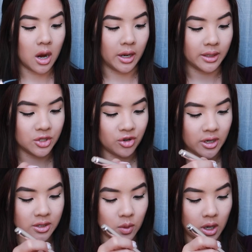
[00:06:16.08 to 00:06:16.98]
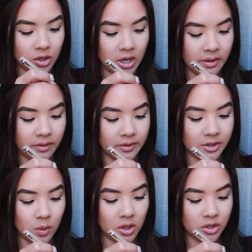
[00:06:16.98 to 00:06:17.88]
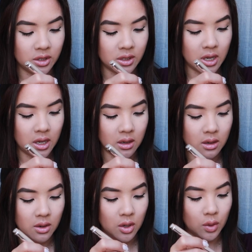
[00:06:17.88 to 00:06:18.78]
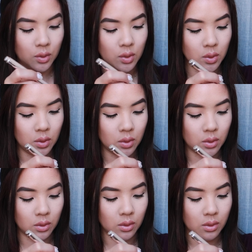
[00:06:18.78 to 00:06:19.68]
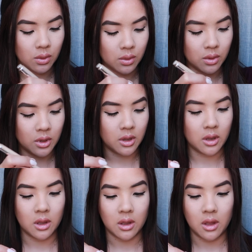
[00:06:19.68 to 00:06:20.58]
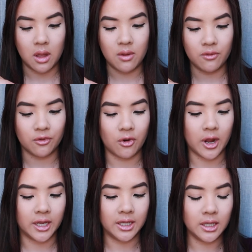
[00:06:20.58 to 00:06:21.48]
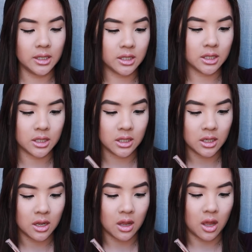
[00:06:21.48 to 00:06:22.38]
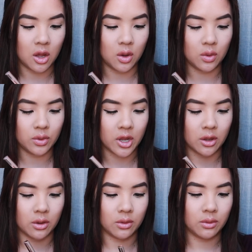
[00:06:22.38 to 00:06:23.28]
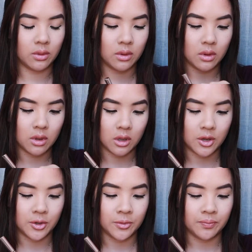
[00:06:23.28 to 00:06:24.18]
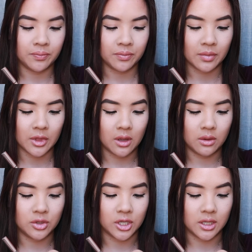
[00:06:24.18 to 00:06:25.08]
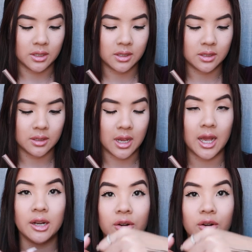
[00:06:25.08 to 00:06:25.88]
All right, let's try a swatch. I haven't even swatched this yet. Ooh. All right. Oh, no. Oh geez, I